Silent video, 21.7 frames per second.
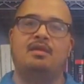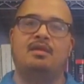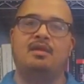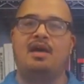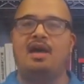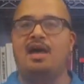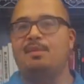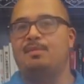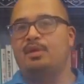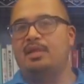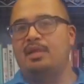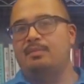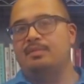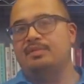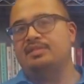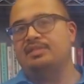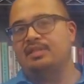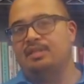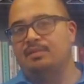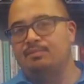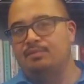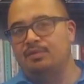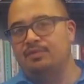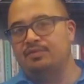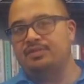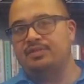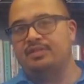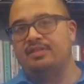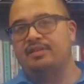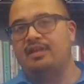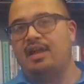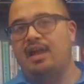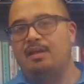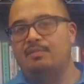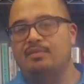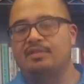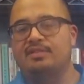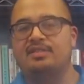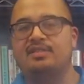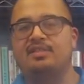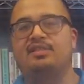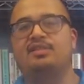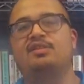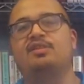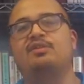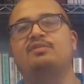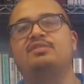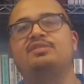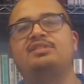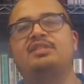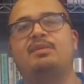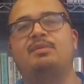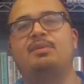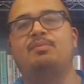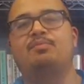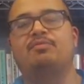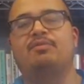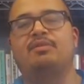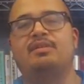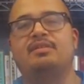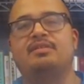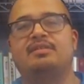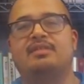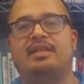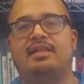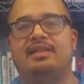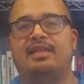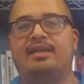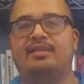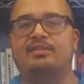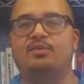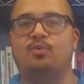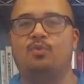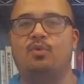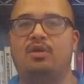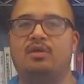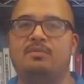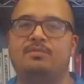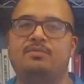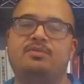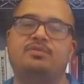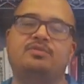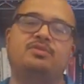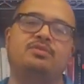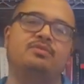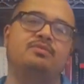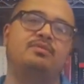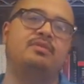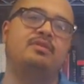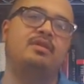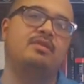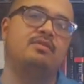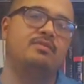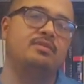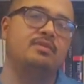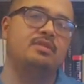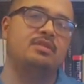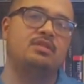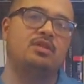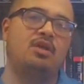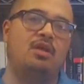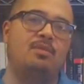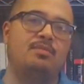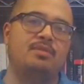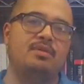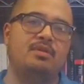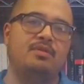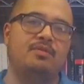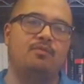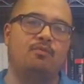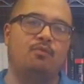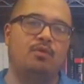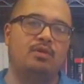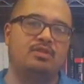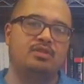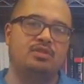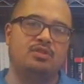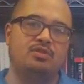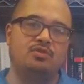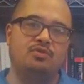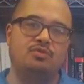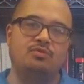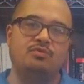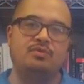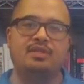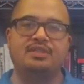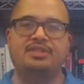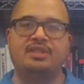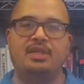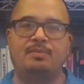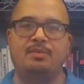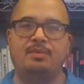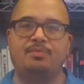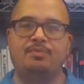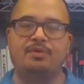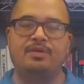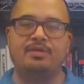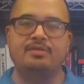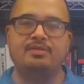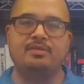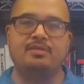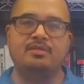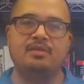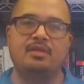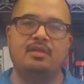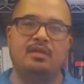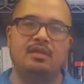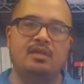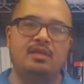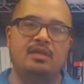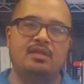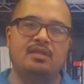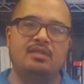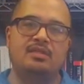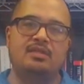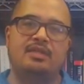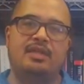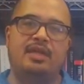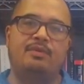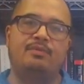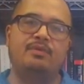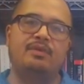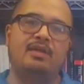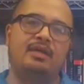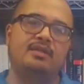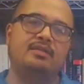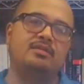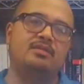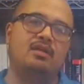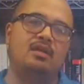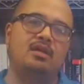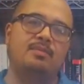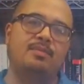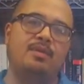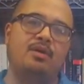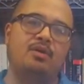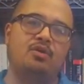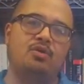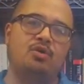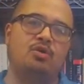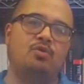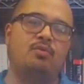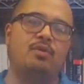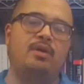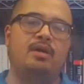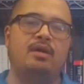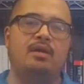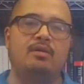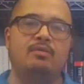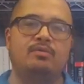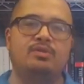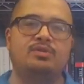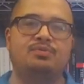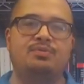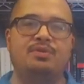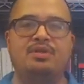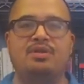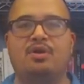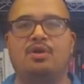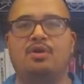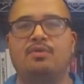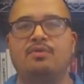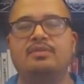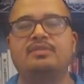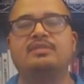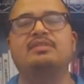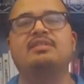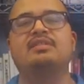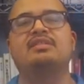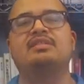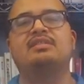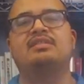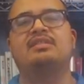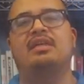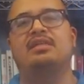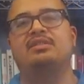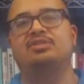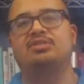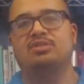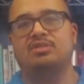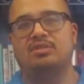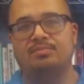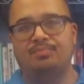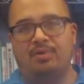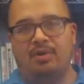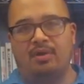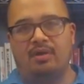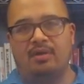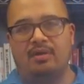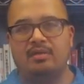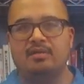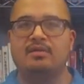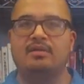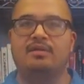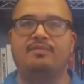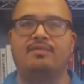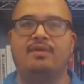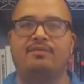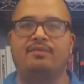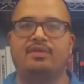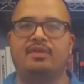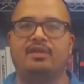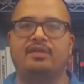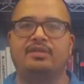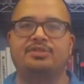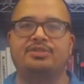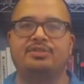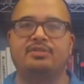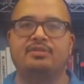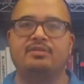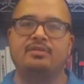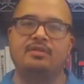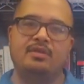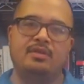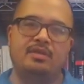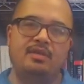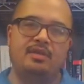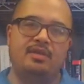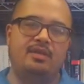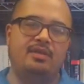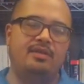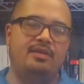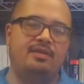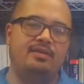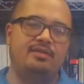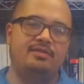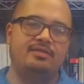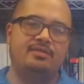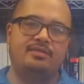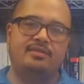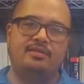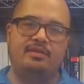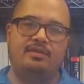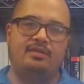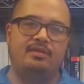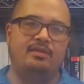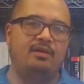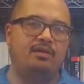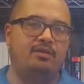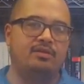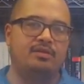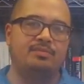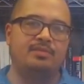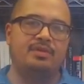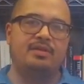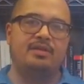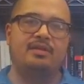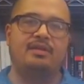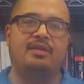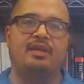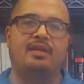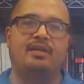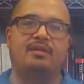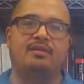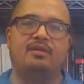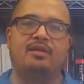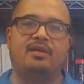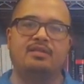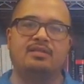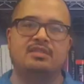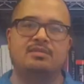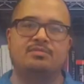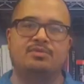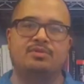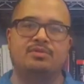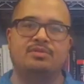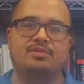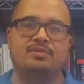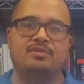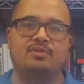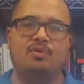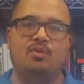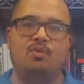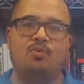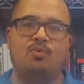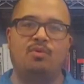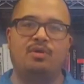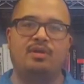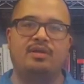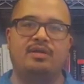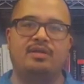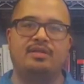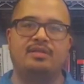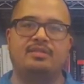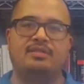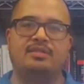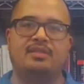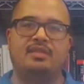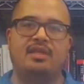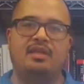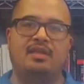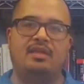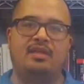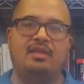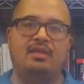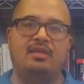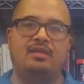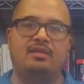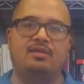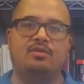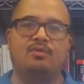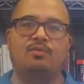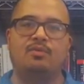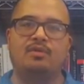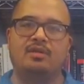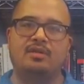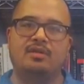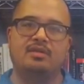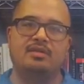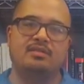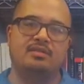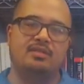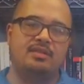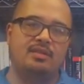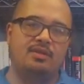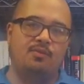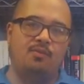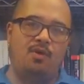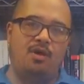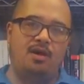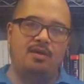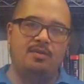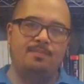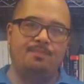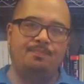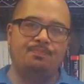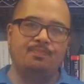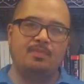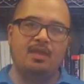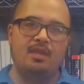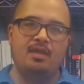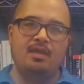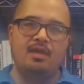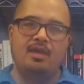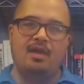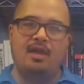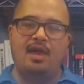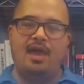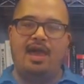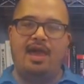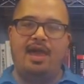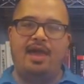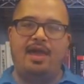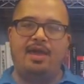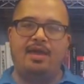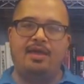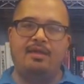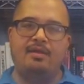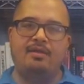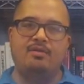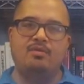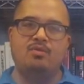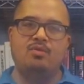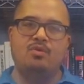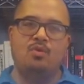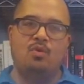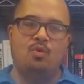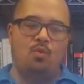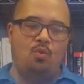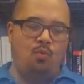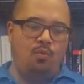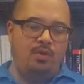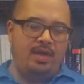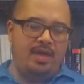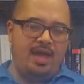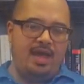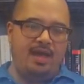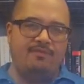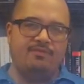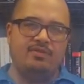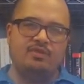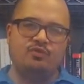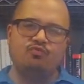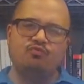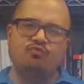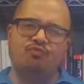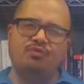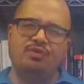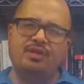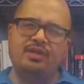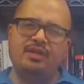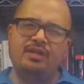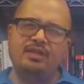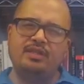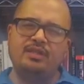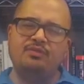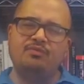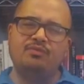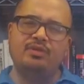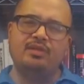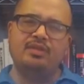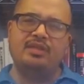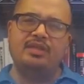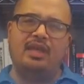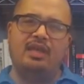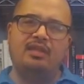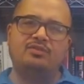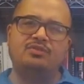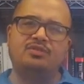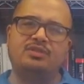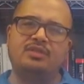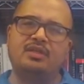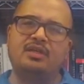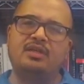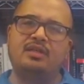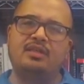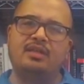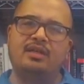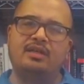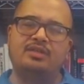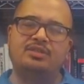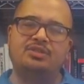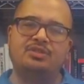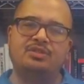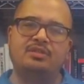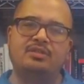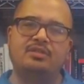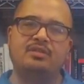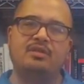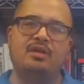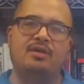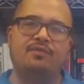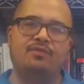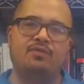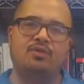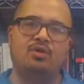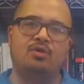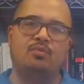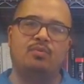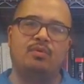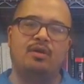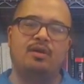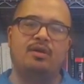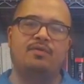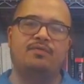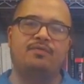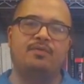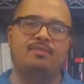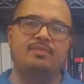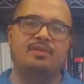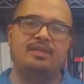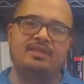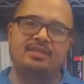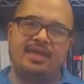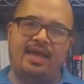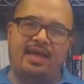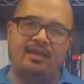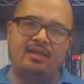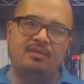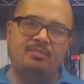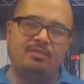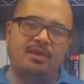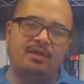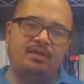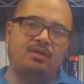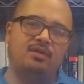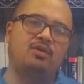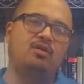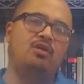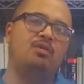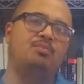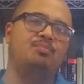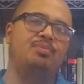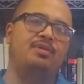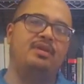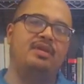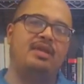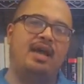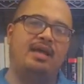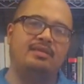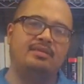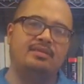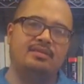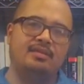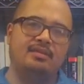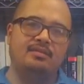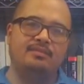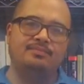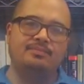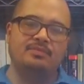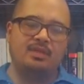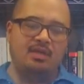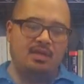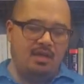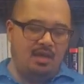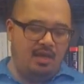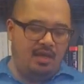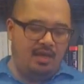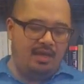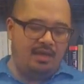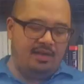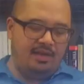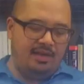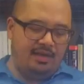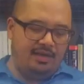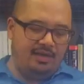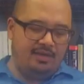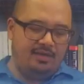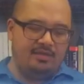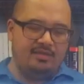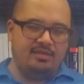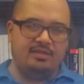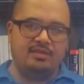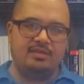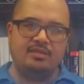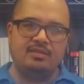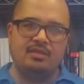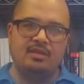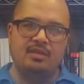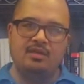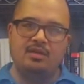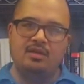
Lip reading: Hi, my name is Tim Musig. I'm the CEO at JB Prints, and I'd like to welcome you to another installment of What's New at JB Prints. Today we'd like to talk about cookware, which we know is an essential part of every kitchen. It is the ultimate in getting customers what it is that they need or what it is that they want. And we have this really interesting collection of cookware from an Italian maker called Piazza. It is